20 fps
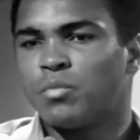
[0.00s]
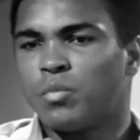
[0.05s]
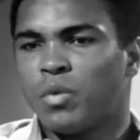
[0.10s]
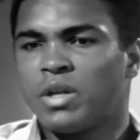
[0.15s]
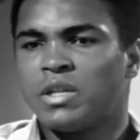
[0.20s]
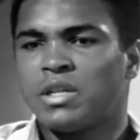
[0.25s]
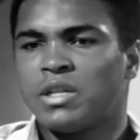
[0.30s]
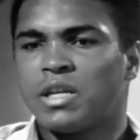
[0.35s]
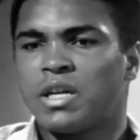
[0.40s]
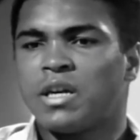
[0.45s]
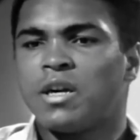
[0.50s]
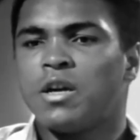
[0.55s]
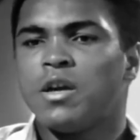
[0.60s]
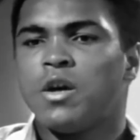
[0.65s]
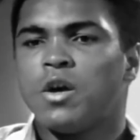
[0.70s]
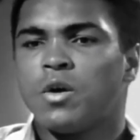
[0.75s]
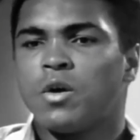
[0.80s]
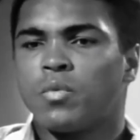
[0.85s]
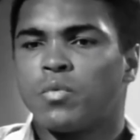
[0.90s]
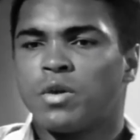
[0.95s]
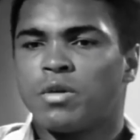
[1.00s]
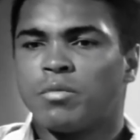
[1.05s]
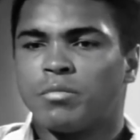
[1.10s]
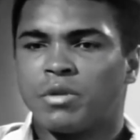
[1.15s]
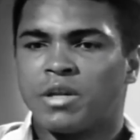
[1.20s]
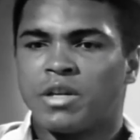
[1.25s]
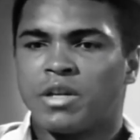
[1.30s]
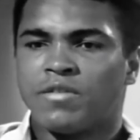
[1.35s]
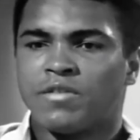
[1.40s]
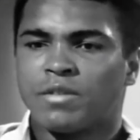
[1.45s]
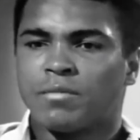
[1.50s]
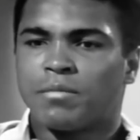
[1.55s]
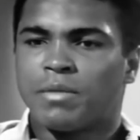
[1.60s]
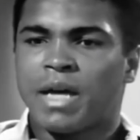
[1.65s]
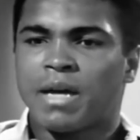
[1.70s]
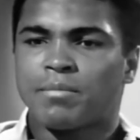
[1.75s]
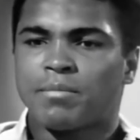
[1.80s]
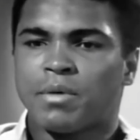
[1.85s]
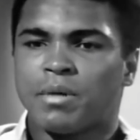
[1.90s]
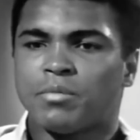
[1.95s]
And one day, we believe that
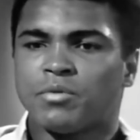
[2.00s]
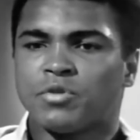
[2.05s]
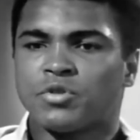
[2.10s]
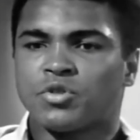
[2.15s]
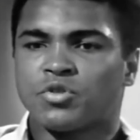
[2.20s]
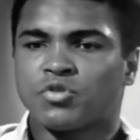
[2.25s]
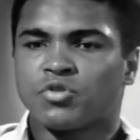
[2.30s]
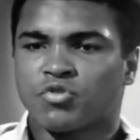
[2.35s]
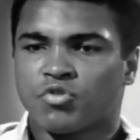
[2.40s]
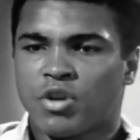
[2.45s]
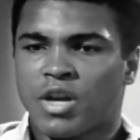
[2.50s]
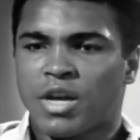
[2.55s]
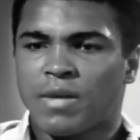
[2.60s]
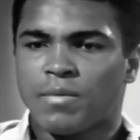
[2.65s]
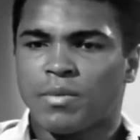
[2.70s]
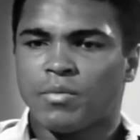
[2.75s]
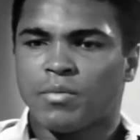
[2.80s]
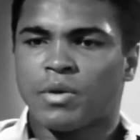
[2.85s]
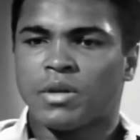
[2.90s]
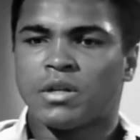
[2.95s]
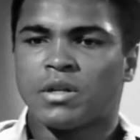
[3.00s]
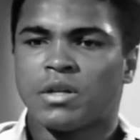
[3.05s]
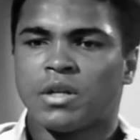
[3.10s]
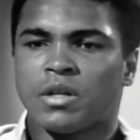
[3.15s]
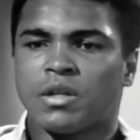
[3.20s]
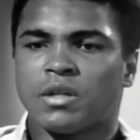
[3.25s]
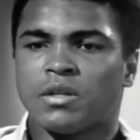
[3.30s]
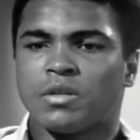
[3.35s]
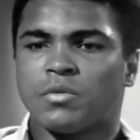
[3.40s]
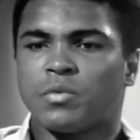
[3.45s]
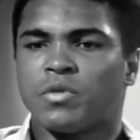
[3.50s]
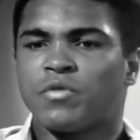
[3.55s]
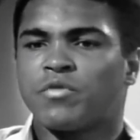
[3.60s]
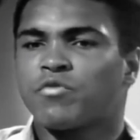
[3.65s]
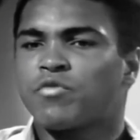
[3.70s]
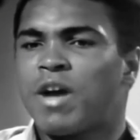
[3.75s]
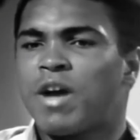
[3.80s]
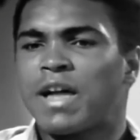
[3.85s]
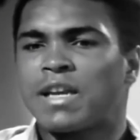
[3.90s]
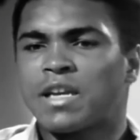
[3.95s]
black people should trade with one another.
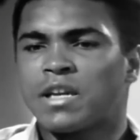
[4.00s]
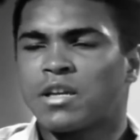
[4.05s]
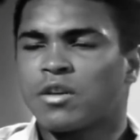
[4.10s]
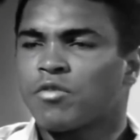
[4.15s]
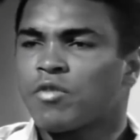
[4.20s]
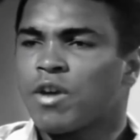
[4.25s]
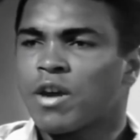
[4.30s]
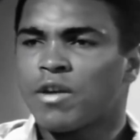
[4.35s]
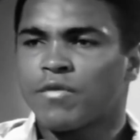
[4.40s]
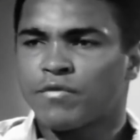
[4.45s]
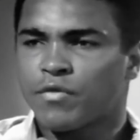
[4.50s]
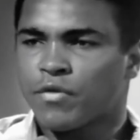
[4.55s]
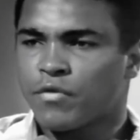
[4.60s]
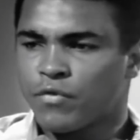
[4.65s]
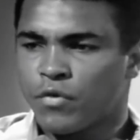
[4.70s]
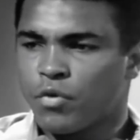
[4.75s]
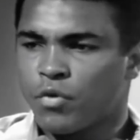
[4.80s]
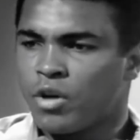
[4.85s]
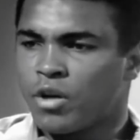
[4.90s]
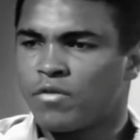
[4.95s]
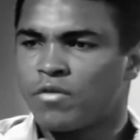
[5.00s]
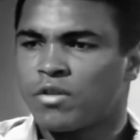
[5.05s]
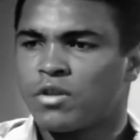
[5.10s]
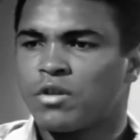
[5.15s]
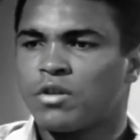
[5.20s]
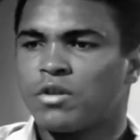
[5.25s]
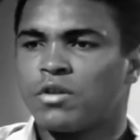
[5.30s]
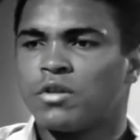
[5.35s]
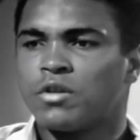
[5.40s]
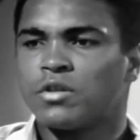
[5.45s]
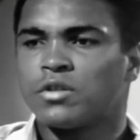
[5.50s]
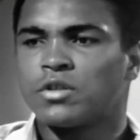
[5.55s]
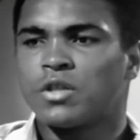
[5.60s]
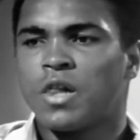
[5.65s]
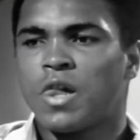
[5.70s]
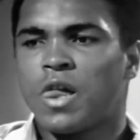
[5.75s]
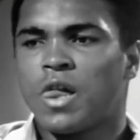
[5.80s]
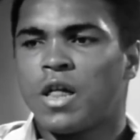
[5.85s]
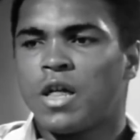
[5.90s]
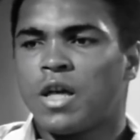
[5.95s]
We've tried integrating for 400 years,
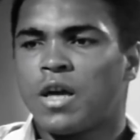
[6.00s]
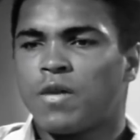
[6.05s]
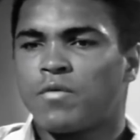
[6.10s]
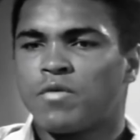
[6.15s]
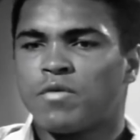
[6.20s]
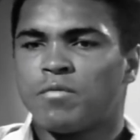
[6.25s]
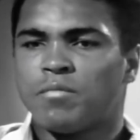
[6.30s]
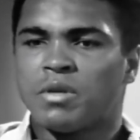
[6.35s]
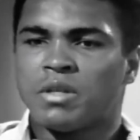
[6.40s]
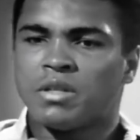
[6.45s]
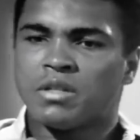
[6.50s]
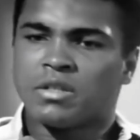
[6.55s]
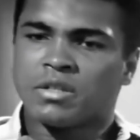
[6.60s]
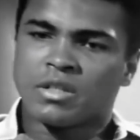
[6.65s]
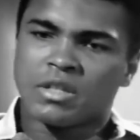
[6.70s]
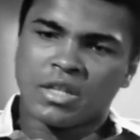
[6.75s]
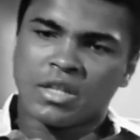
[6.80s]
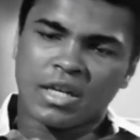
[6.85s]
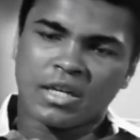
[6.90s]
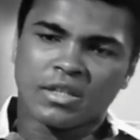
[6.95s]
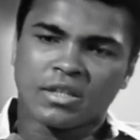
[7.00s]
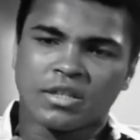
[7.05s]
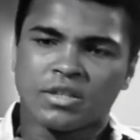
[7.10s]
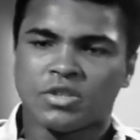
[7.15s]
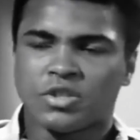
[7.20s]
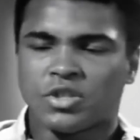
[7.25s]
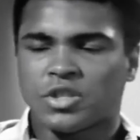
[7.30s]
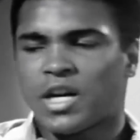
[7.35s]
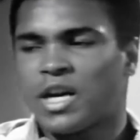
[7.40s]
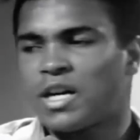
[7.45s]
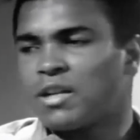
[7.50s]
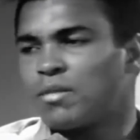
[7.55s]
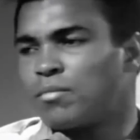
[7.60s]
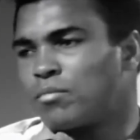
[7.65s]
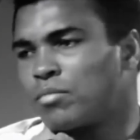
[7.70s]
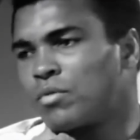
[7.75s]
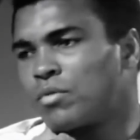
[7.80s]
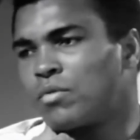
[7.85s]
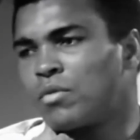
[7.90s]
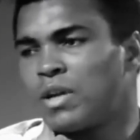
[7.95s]
and we've been kicked and shot
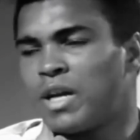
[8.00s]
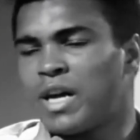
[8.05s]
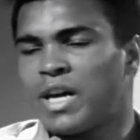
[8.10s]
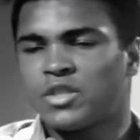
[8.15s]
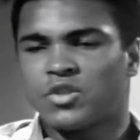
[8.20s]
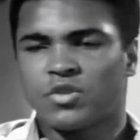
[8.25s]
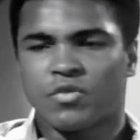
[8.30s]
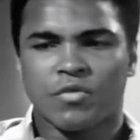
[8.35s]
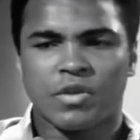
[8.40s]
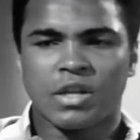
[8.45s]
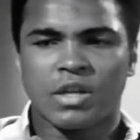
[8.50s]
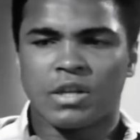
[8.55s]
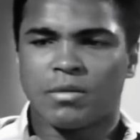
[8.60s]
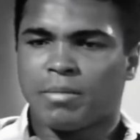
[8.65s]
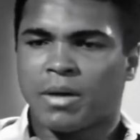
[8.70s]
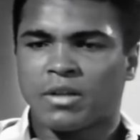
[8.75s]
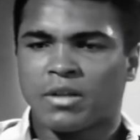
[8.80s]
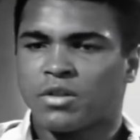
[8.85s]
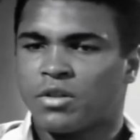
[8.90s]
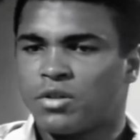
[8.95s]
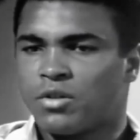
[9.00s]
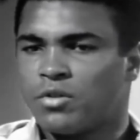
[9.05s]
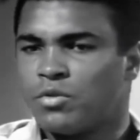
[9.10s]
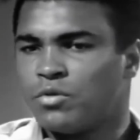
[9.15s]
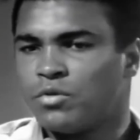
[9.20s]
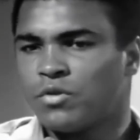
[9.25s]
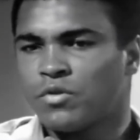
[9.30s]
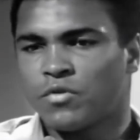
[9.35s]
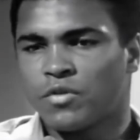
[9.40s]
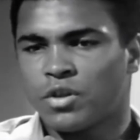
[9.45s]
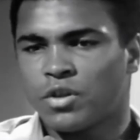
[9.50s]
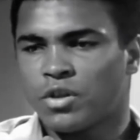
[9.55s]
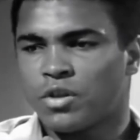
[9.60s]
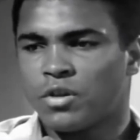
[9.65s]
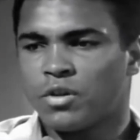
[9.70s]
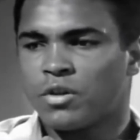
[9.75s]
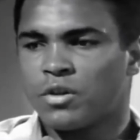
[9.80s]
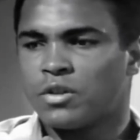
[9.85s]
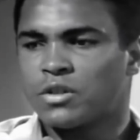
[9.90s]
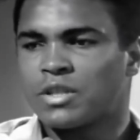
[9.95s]
and brutalized. You read about the news for
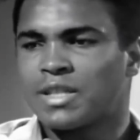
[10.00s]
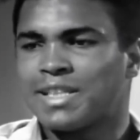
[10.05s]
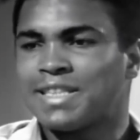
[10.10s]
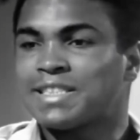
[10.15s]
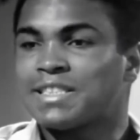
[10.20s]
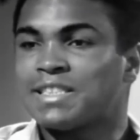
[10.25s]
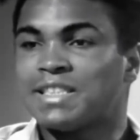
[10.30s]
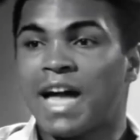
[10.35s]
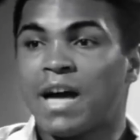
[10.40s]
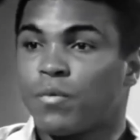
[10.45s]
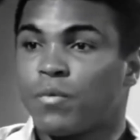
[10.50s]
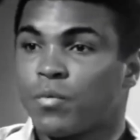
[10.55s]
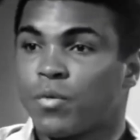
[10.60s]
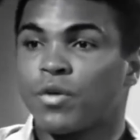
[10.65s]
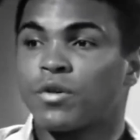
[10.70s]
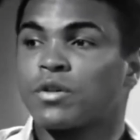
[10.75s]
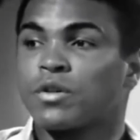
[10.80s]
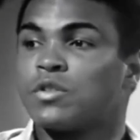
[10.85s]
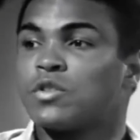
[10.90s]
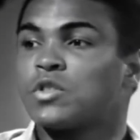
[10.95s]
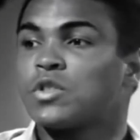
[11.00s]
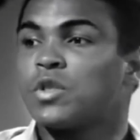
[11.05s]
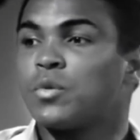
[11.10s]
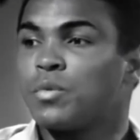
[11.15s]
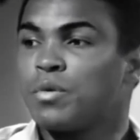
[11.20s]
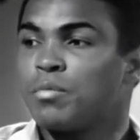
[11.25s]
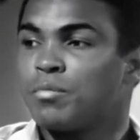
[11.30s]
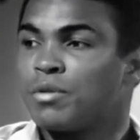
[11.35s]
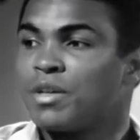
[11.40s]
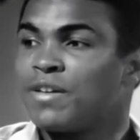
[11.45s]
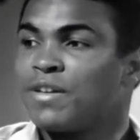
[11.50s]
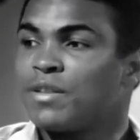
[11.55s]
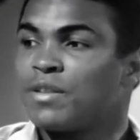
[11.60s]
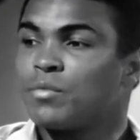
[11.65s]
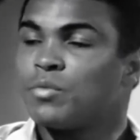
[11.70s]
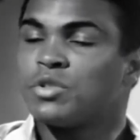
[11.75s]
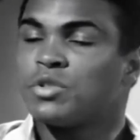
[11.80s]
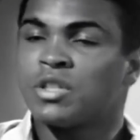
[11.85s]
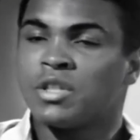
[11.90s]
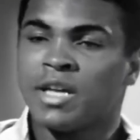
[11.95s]
years, and it's not working. So we believe
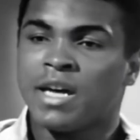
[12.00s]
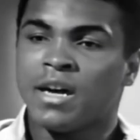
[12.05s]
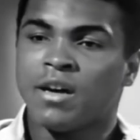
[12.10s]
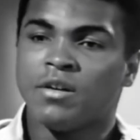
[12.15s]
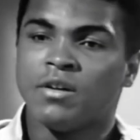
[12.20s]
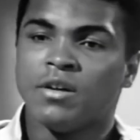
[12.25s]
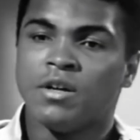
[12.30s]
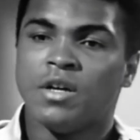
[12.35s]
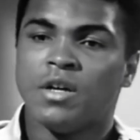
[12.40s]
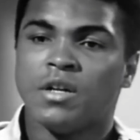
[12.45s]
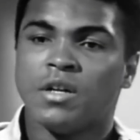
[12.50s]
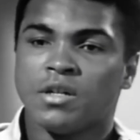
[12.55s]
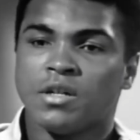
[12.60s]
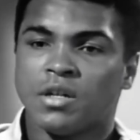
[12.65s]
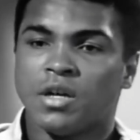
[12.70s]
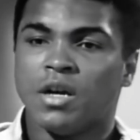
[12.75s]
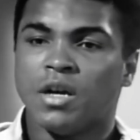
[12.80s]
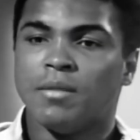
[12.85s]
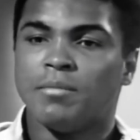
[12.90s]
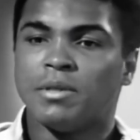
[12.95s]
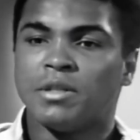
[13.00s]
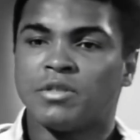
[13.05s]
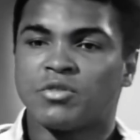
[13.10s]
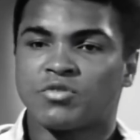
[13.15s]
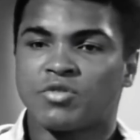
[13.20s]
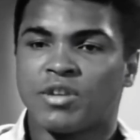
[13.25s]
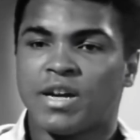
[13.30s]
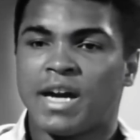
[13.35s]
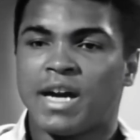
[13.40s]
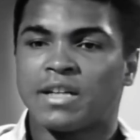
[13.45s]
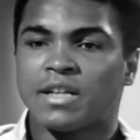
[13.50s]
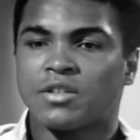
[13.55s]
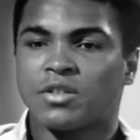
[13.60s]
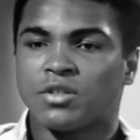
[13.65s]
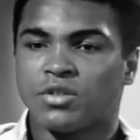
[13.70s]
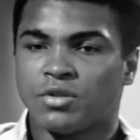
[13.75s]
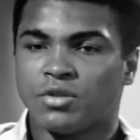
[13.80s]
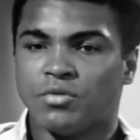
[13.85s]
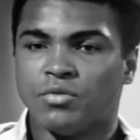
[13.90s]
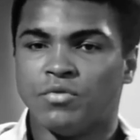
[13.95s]
that we should now come and try
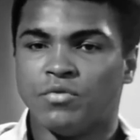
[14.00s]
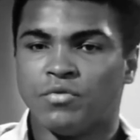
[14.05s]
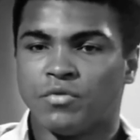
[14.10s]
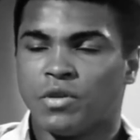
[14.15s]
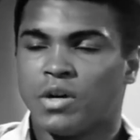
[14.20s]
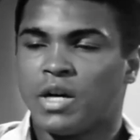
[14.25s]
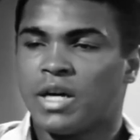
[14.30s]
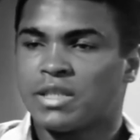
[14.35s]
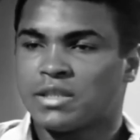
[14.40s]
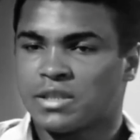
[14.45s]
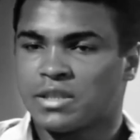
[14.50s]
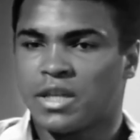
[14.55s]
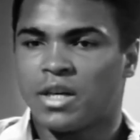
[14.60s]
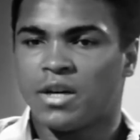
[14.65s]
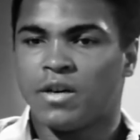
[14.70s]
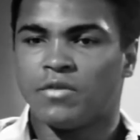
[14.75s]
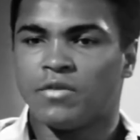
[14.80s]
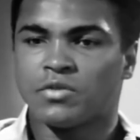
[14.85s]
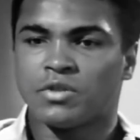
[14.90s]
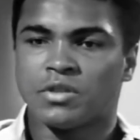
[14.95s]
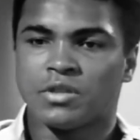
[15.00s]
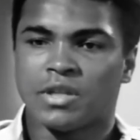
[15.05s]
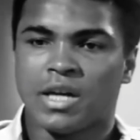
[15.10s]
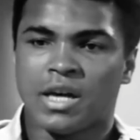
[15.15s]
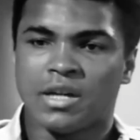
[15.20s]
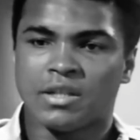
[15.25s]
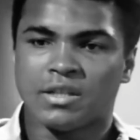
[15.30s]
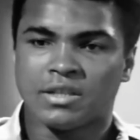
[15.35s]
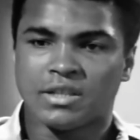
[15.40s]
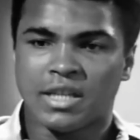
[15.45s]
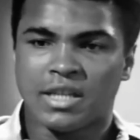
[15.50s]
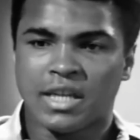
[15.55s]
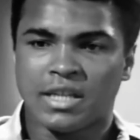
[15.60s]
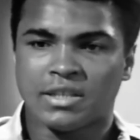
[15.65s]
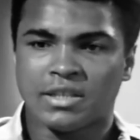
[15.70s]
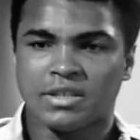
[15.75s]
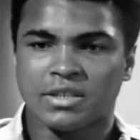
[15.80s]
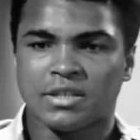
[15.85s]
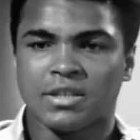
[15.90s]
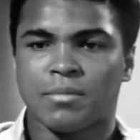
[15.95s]
to do for ourselves. And I
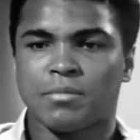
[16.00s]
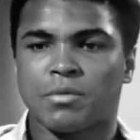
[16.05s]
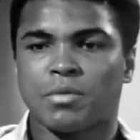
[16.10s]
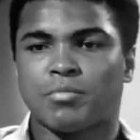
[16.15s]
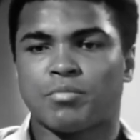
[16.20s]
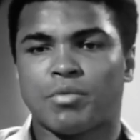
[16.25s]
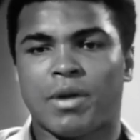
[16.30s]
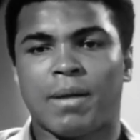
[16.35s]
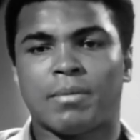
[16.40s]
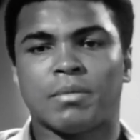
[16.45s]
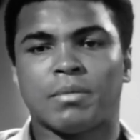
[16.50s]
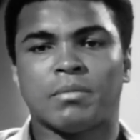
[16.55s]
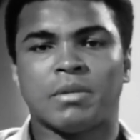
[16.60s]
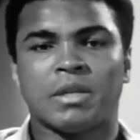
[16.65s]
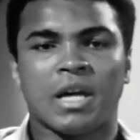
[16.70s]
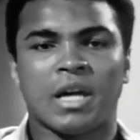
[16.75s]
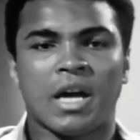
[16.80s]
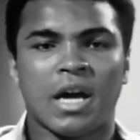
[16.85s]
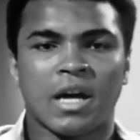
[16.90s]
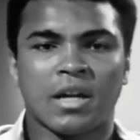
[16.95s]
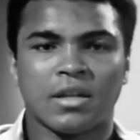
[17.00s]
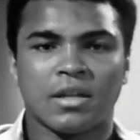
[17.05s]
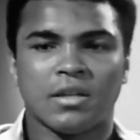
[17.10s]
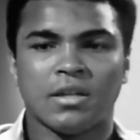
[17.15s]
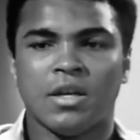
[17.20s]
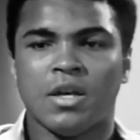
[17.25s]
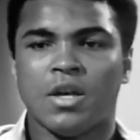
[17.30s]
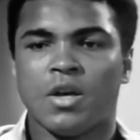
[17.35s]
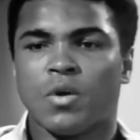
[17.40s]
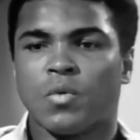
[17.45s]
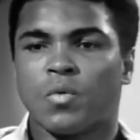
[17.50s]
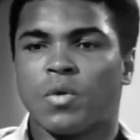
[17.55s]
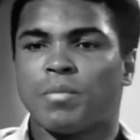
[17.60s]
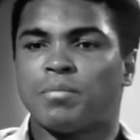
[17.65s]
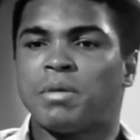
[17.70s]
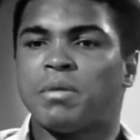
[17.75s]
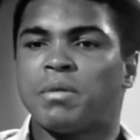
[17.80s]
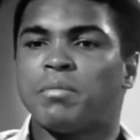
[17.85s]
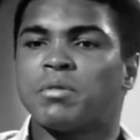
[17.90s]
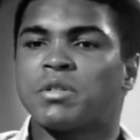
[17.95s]
understand this is some of your problem in Ireland,
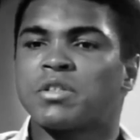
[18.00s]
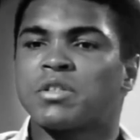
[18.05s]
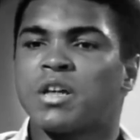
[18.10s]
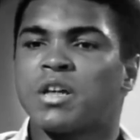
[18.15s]
where people